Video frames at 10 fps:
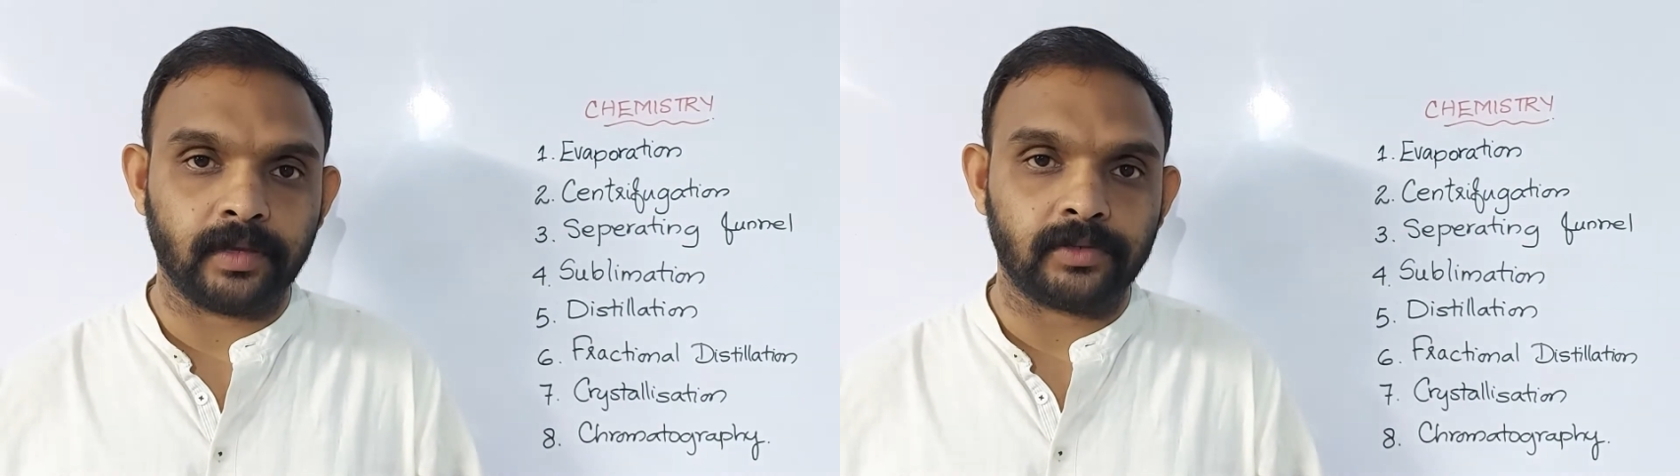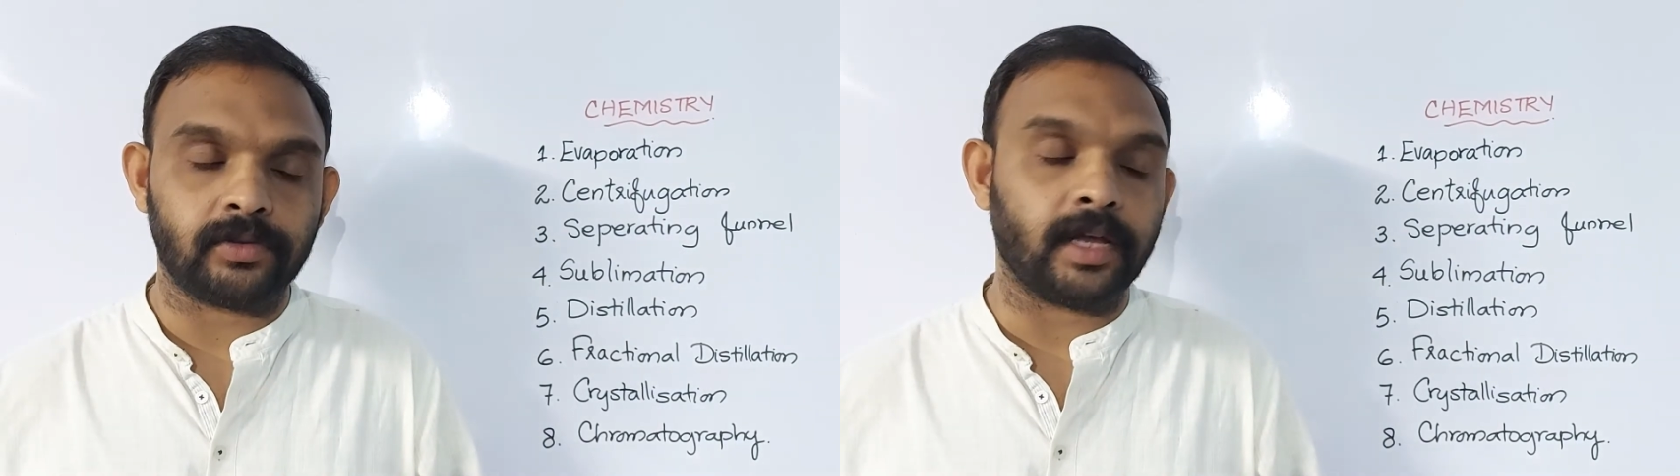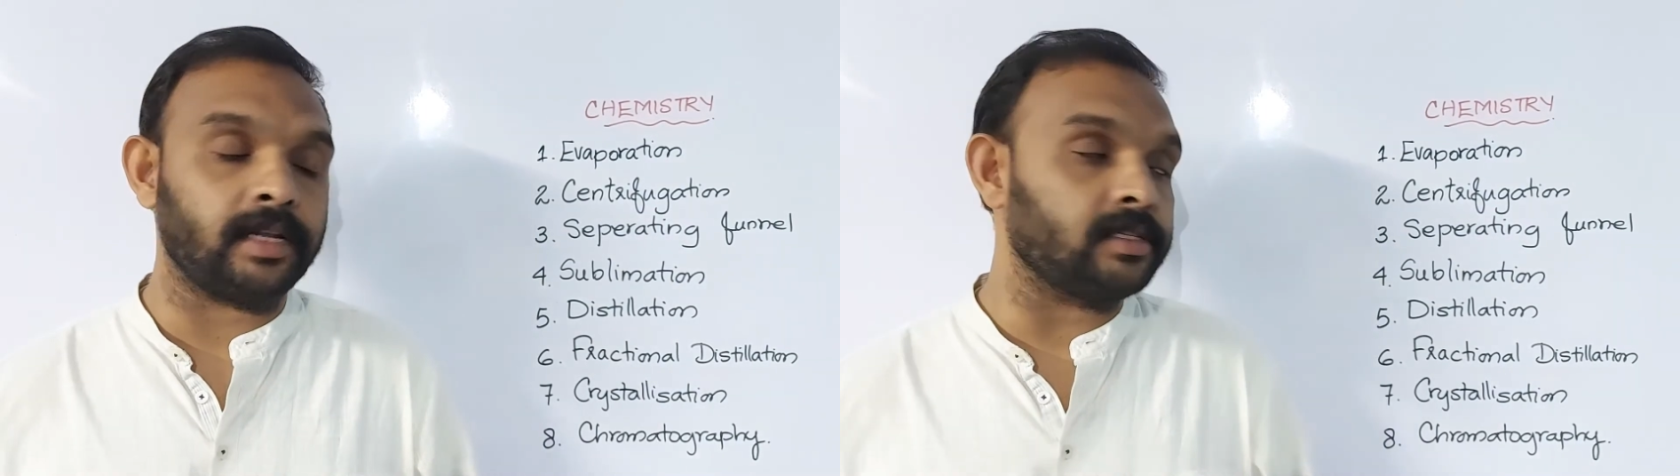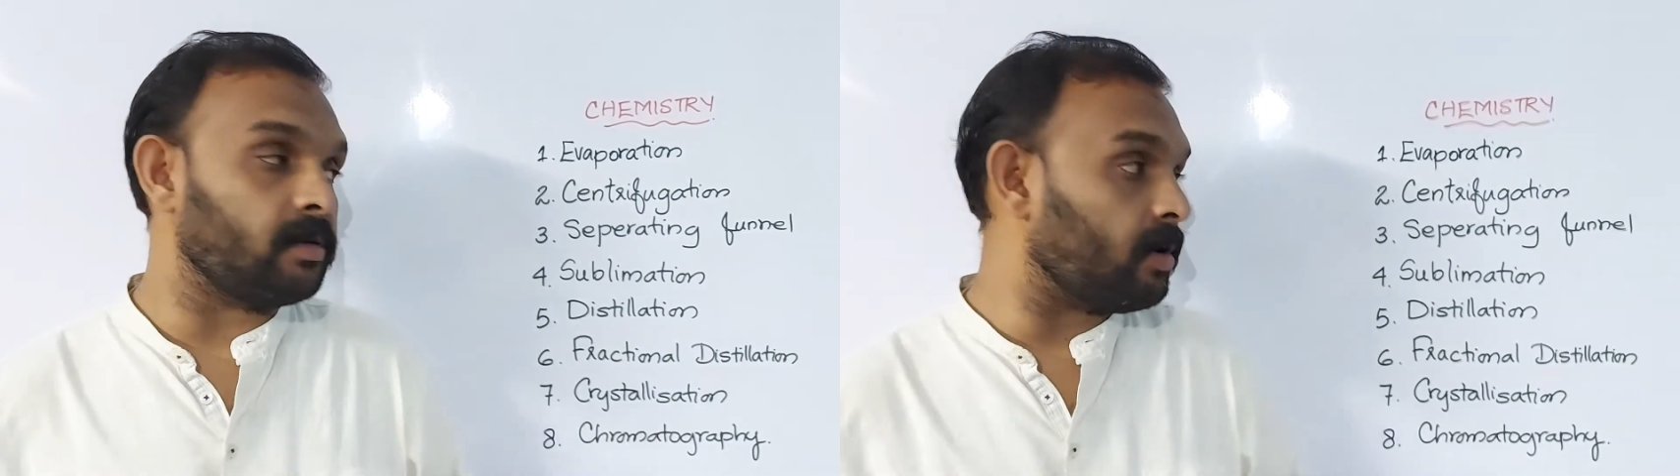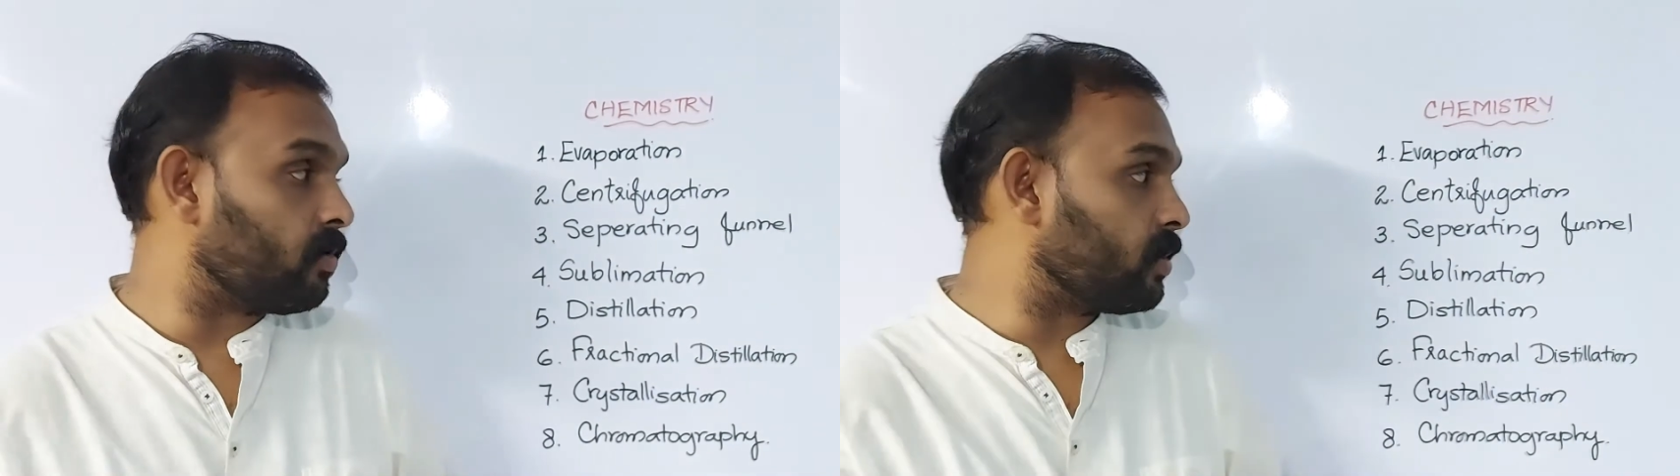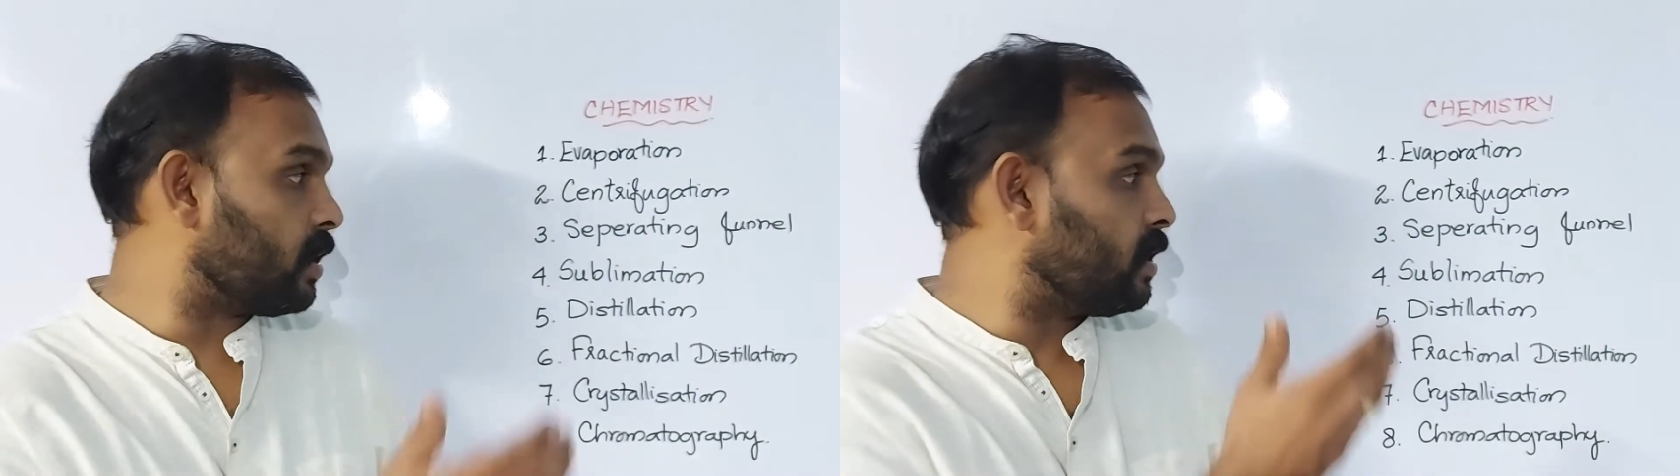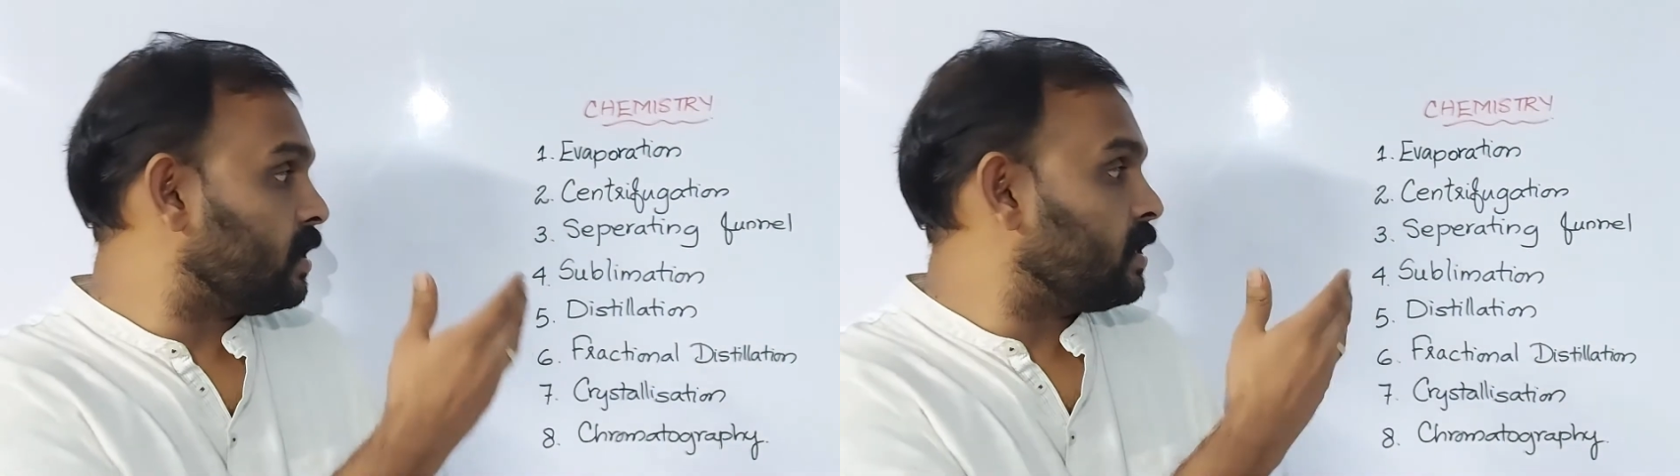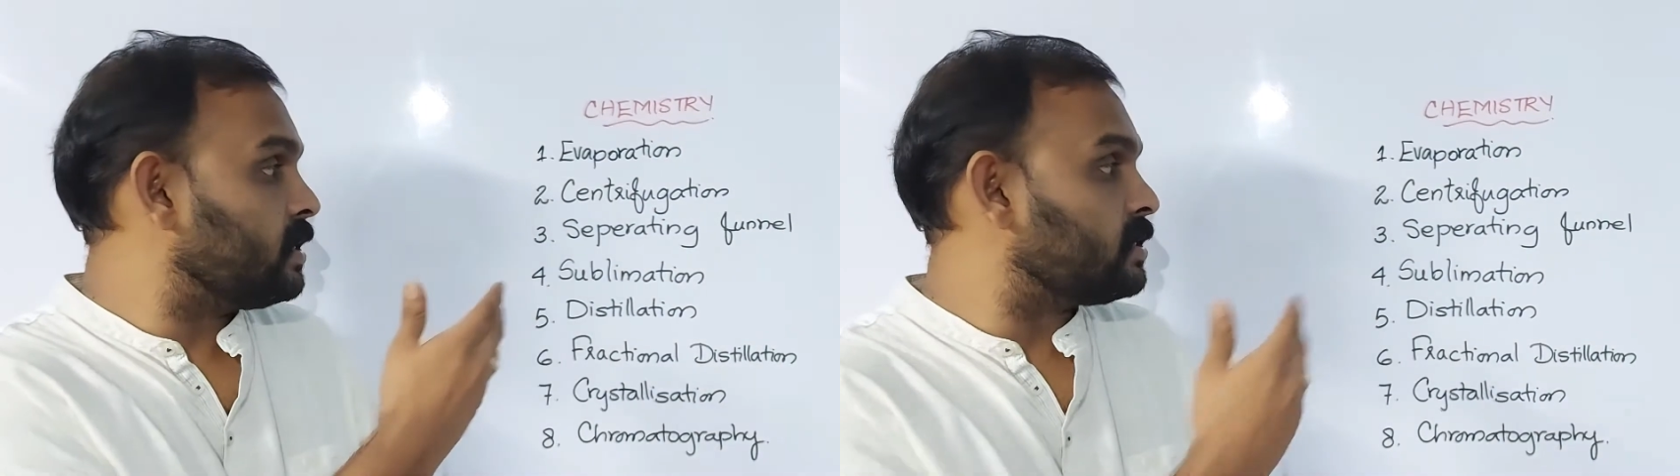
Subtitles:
So that is about the